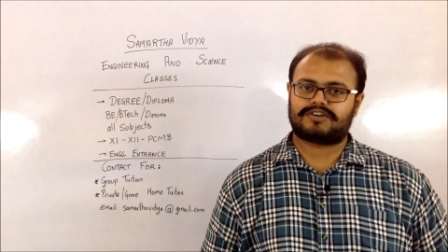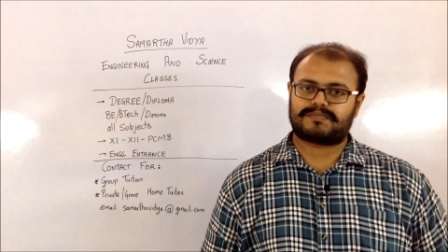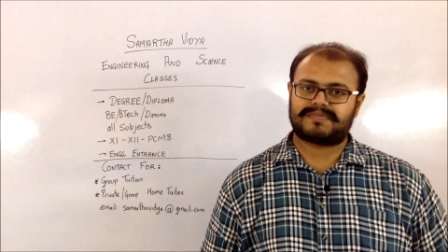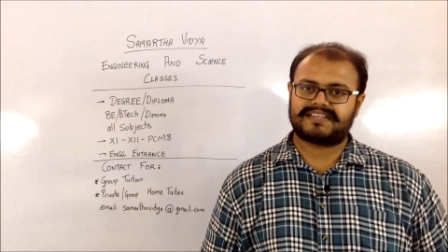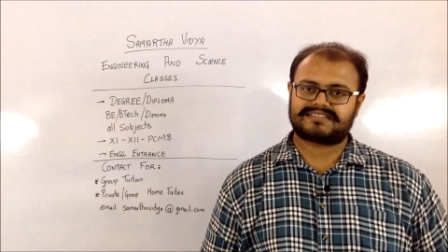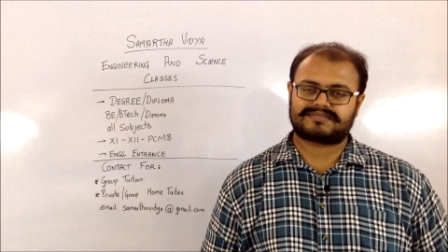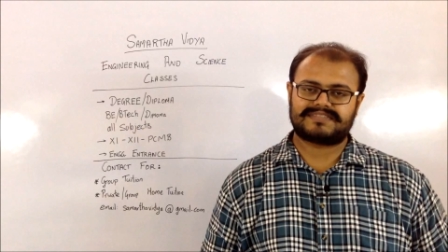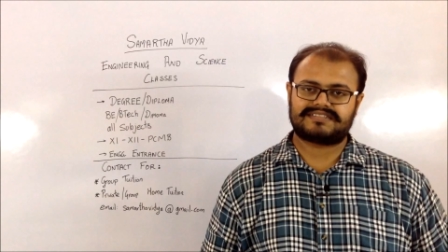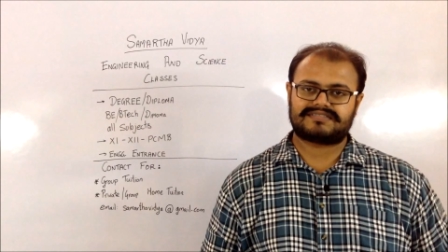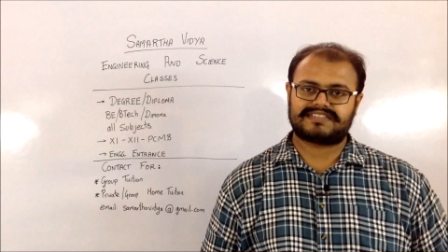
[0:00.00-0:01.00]
job
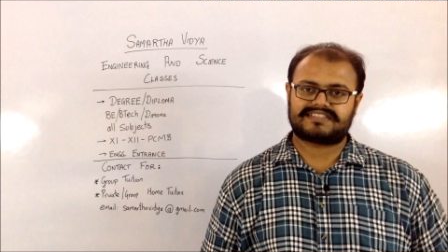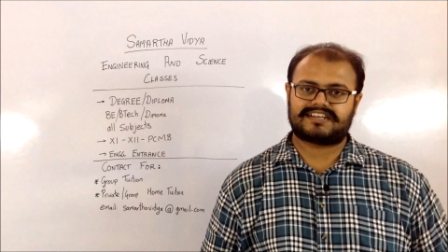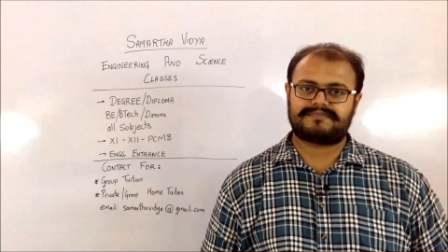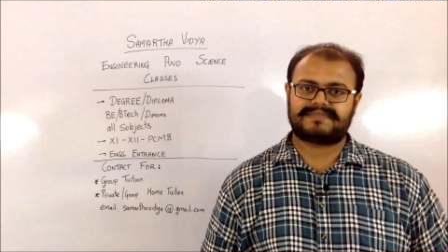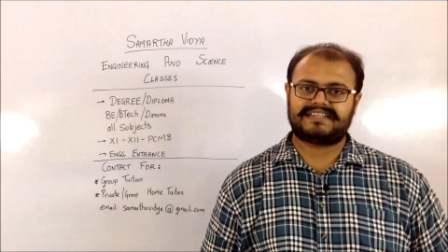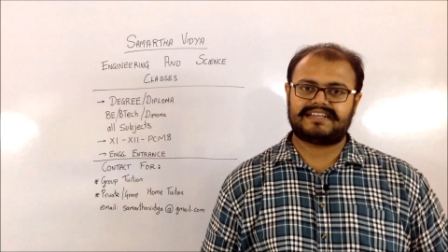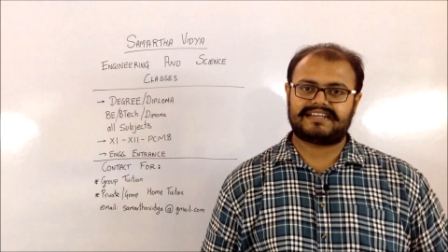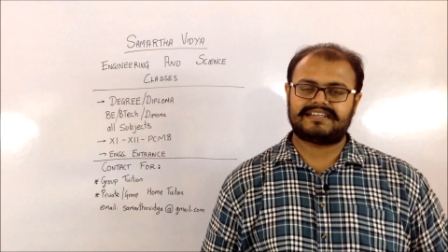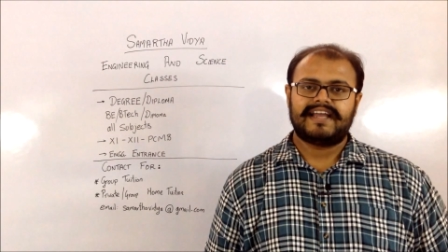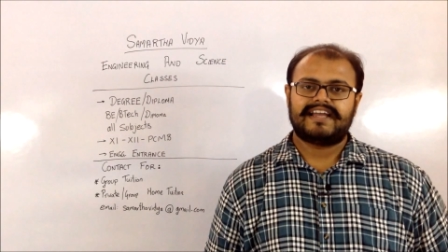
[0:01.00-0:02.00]
placements which have been done.